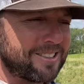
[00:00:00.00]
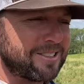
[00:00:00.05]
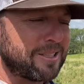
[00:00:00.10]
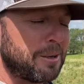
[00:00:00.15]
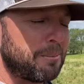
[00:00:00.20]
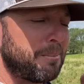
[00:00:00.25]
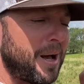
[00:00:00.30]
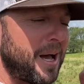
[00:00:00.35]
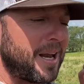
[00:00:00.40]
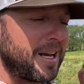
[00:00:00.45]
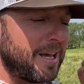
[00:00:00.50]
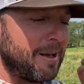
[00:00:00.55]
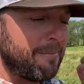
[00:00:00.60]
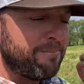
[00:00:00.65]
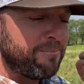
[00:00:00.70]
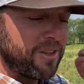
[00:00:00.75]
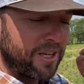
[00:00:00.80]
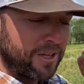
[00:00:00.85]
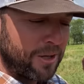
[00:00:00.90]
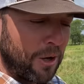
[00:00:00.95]
somebody
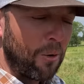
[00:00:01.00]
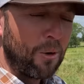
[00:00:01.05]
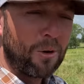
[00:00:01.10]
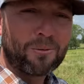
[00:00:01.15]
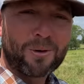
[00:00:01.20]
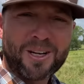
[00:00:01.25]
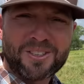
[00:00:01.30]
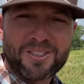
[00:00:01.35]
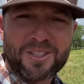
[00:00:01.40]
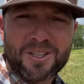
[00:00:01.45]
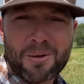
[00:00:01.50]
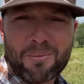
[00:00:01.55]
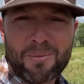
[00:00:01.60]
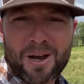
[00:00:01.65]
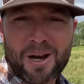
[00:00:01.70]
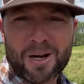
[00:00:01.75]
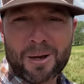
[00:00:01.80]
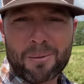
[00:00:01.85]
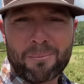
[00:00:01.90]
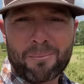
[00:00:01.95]
going raising the
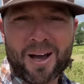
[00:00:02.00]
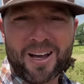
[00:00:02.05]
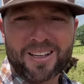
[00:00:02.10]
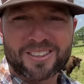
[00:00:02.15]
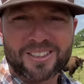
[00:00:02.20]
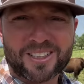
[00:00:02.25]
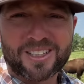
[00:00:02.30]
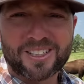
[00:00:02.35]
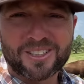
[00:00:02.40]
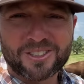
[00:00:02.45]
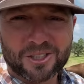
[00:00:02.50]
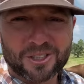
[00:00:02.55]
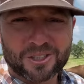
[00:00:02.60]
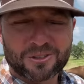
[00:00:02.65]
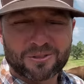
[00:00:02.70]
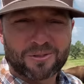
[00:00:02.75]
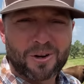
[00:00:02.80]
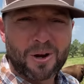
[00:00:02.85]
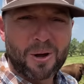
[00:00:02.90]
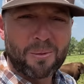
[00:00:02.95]
American bison
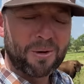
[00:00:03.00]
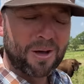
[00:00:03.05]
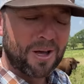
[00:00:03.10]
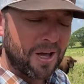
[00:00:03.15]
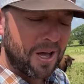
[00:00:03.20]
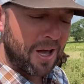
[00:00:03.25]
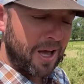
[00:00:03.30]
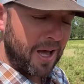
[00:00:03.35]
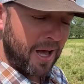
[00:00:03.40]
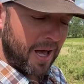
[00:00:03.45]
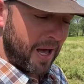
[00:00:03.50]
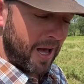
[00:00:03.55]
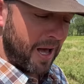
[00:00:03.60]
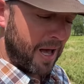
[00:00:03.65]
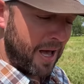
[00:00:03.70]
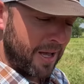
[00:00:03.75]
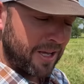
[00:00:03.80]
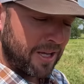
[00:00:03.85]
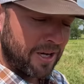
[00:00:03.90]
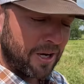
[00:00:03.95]
just from,
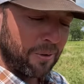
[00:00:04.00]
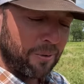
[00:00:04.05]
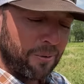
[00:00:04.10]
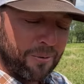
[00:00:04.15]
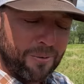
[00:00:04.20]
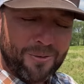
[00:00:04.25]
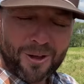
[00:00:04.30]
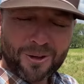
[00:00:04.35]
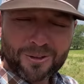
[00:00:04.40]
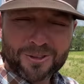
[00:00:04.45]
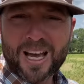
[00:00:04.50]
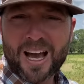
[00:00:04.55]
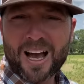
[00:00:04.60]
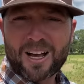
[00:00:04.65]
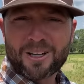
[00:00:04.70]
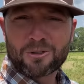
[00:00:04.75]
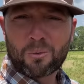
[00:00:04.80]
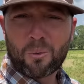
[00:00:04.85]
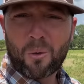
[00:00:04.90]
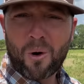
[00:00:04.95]
uh, you know, those
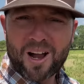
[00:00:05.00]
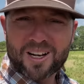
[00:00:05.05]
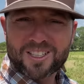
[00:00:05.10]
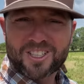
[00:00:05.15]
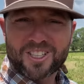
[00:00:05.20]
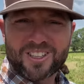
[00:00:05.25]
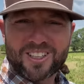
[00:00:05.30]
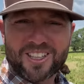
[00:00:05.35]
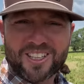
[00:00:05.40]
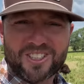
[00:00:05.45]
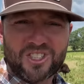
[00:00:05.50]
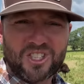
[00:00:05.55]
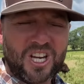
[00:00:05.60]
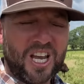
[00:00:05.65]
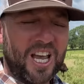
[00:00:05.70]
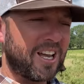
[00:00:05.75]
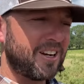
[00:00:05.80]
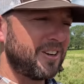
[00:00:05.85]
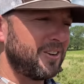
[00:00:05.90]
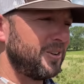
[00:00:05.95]
guys watching this
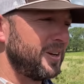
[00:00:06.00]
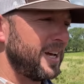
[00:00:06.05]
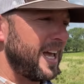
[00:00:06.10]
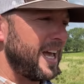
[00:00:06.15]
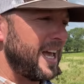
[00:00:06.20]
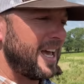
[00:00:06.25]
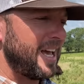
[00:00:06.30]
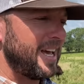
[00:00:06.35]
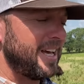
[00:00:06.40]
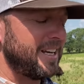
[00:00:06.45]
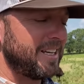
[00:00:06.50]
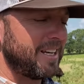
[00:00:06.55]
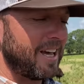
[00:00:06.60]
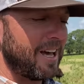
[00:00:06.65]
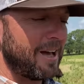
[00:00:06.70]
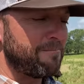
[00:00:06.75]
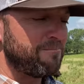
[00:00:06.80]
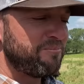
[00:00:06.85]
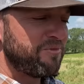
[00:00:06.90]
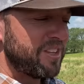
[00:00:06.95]
channel and
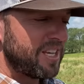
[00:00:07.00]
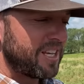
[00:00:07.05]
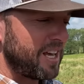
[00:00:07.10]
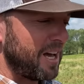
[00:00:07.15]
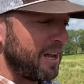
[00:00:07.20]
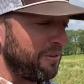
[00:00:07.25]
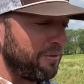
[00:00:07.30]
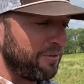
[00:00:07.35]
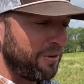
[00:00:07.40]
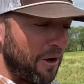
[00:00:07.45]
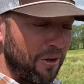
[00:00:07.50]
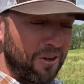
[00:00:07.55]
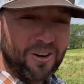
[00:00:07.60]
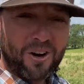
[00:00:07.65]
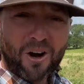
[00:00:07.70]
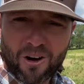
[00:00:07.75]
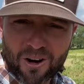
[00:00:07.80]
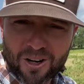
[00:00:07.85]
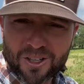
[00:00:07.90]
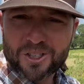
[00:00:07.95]
uh, kind of following
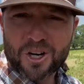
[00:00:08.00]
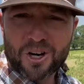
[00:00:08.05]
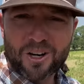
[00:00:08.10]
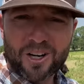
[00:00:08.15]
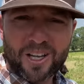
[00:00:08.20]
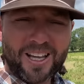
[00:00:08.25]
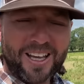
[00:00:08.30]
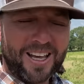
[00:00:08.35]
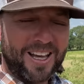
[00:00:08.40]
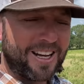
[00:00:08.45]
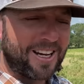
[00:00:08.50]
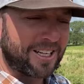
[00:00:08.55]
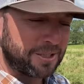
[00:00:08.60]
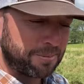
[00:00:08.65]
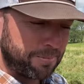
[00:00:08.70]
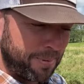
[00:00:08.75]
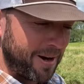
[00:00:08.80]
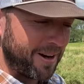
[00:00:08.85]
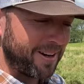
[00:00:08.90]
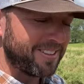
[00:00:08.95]
our journey and
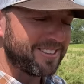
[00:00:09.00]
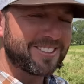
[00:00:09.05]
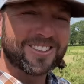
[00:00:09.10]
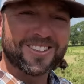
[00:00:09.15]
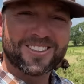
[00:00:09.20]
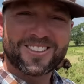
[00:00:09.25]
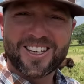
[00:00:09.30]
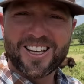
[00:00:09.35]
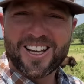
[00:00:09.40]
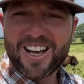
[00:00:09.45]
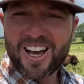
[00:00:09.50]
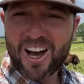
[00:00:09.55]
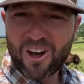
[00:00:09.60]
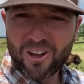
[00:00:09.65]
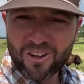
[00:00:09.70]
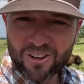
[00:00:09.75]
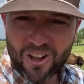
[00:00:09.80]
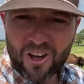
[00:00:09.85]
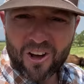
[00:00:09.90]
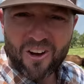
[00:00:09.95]
experiences
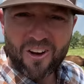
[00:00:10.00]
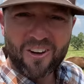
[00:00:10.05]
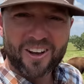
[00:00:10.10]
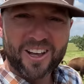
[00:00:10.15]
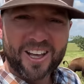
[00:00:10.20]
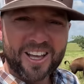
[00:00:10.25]
along